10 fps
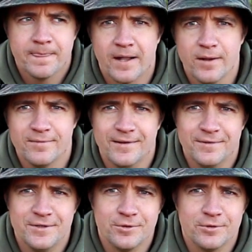Hopefully
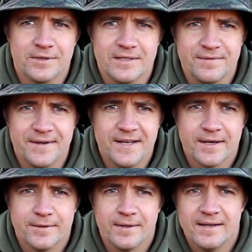you've enjoyed this
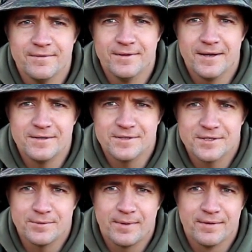video, even though it's
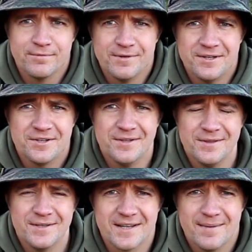just the one fish in
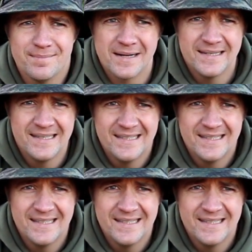December.